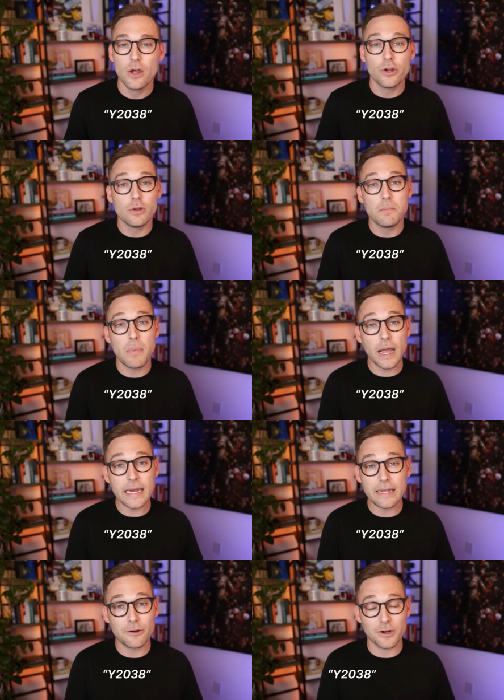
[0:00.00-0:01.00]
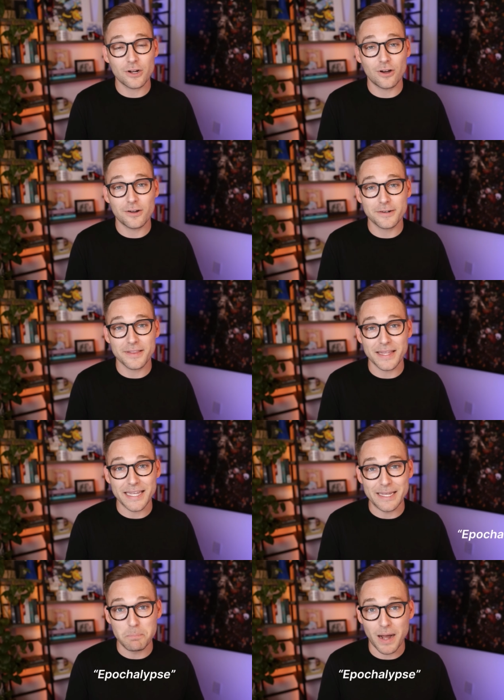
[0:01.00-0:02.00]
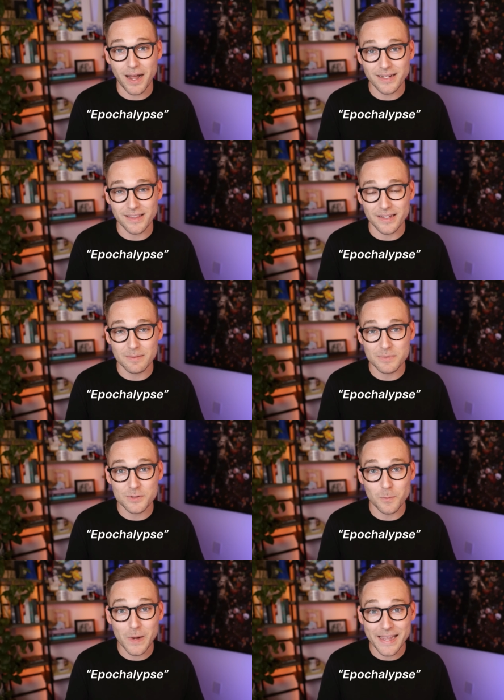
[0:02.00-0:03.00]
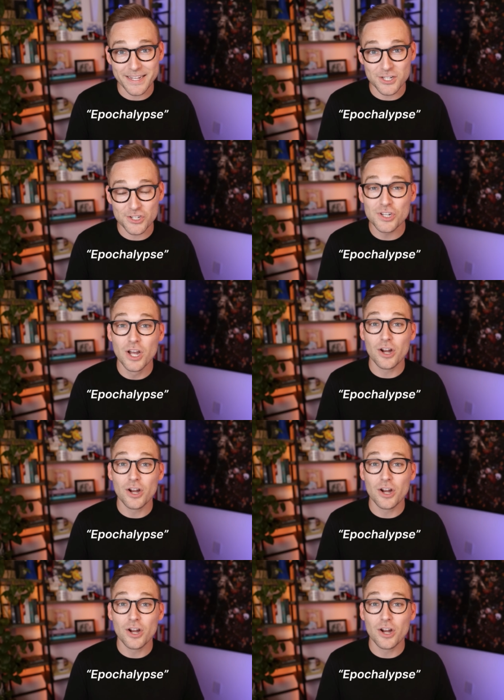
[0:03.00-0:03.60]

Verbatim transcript: You might hear it called the epochalypse, which